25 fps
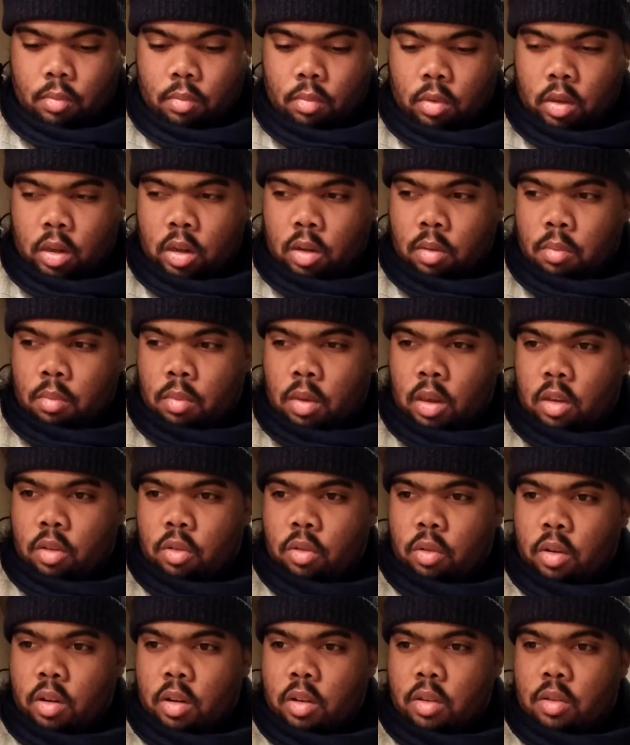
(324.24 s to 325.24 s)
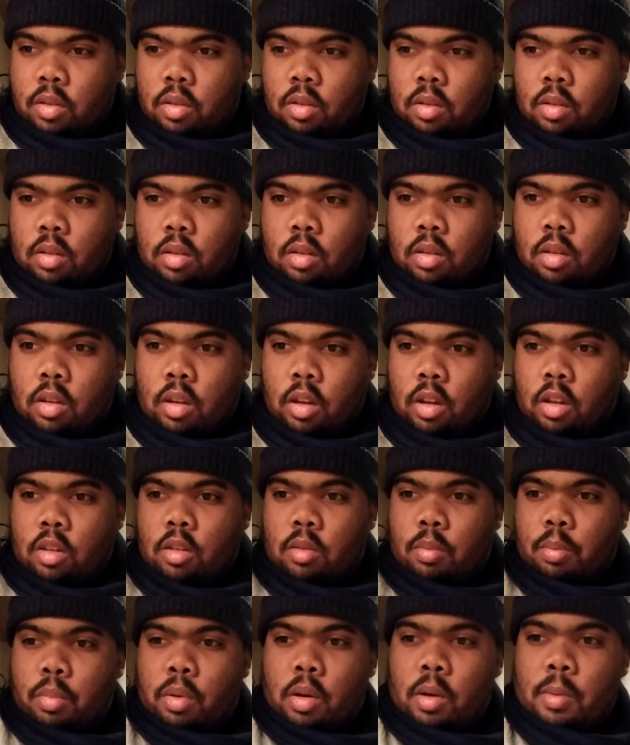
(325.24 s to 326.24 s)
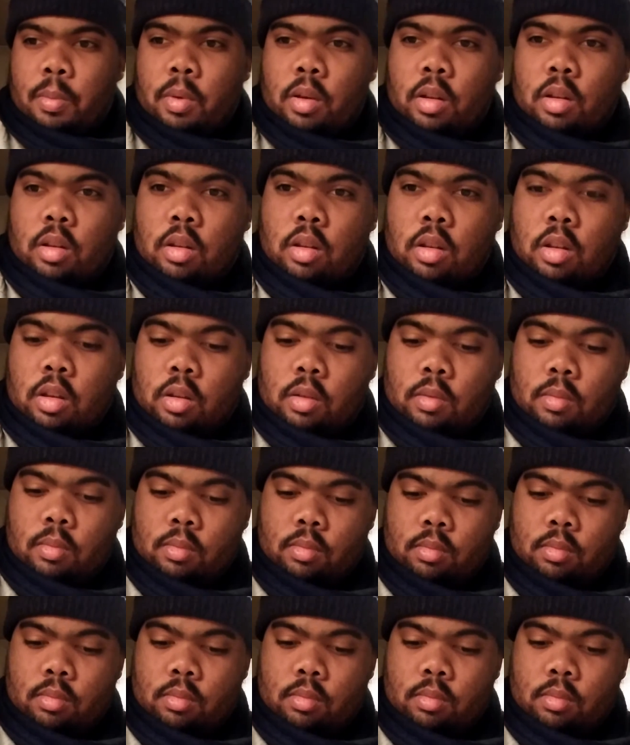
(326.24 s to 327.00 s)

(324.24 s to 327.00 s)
Want to make sure this sticks perfectly.